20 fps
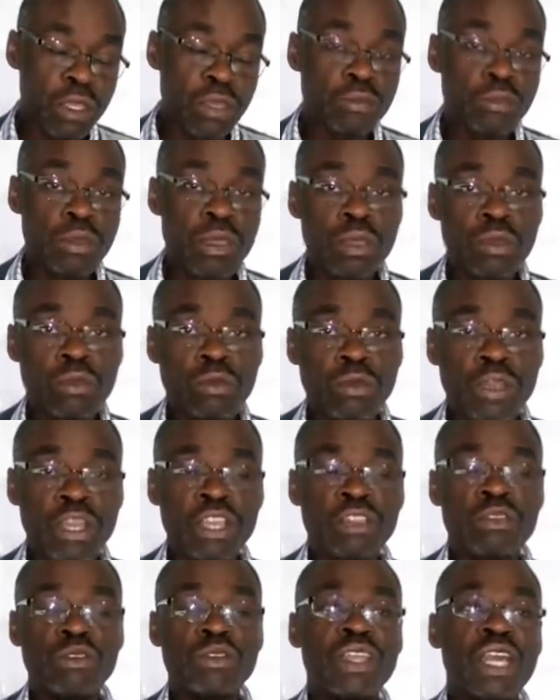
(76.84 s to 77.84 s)
be working
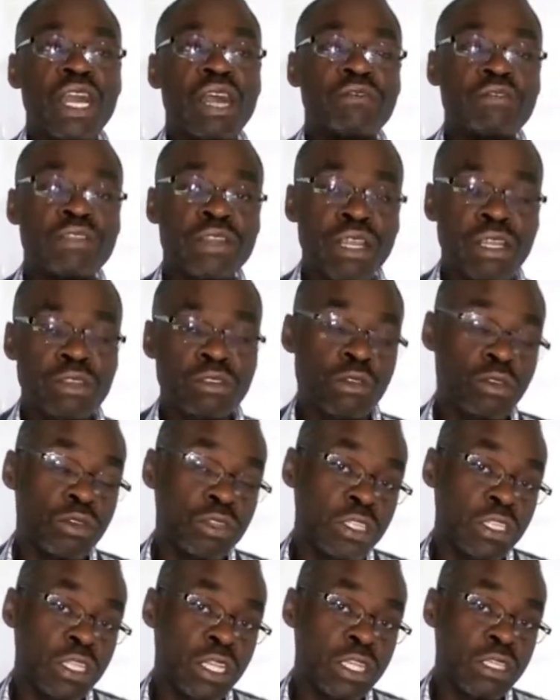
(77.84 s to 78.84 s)
on the African
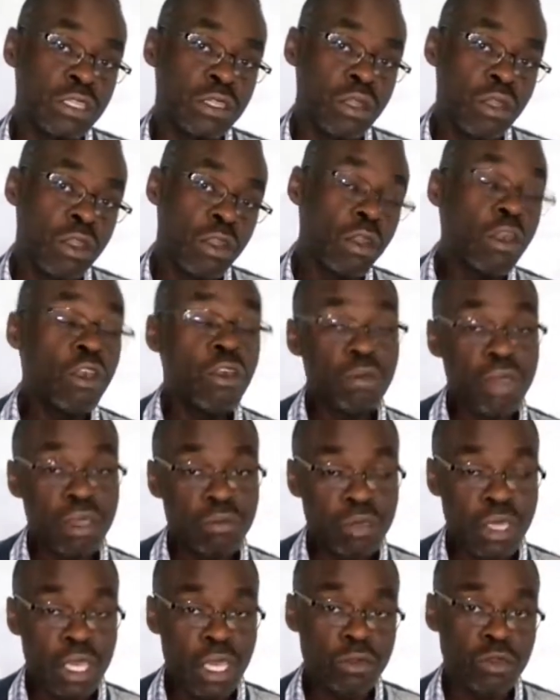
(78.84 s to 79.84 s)
continent, or
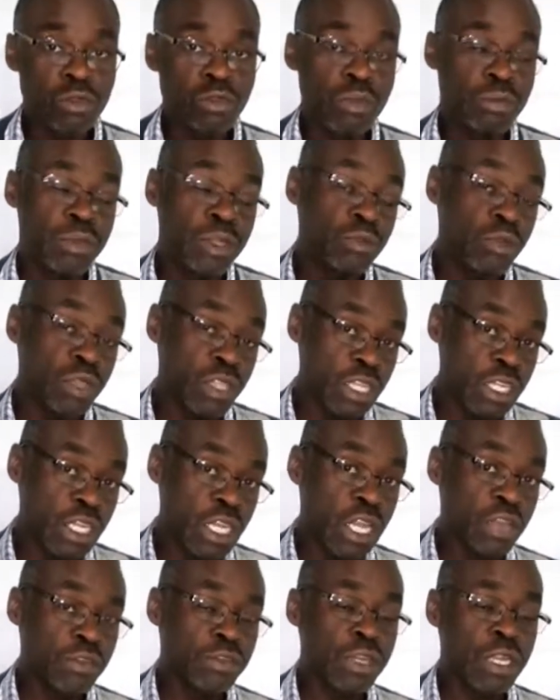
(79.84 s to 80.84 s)
maybe elsewhere but within
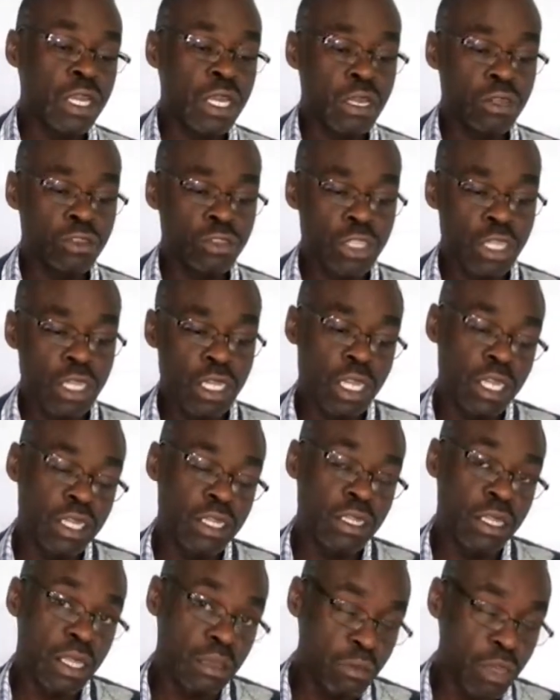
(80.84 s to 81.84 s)
agriculture, and
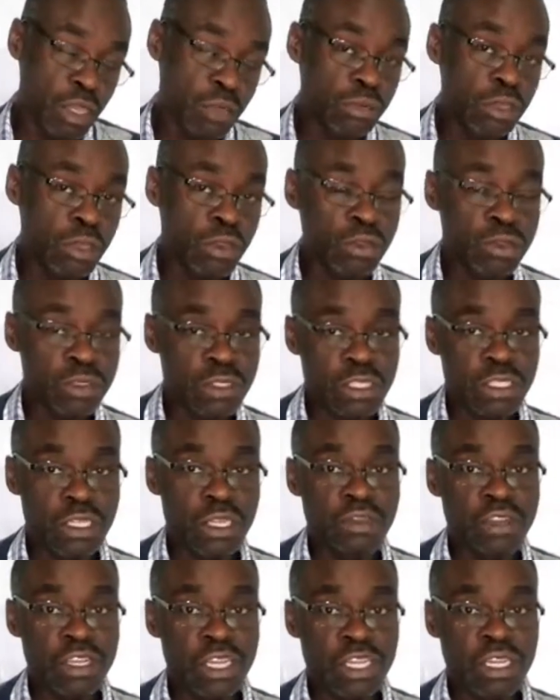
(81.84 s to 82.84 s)
they may be
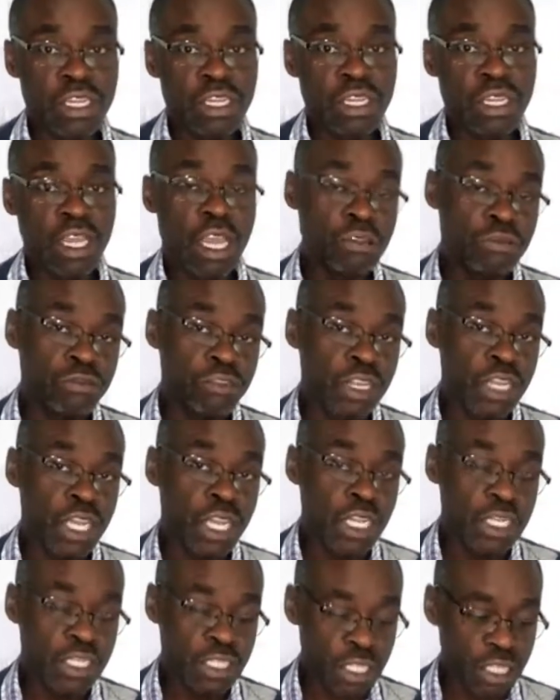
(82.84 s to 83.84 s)
considering Africa
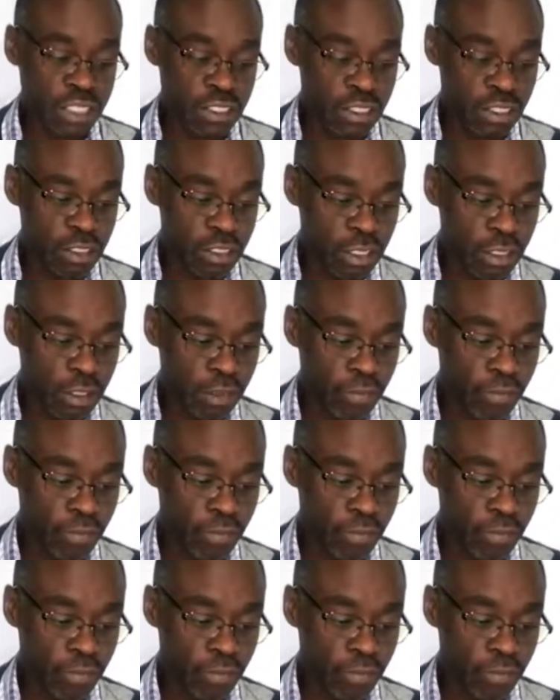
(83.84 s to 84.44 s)
and Tanzania.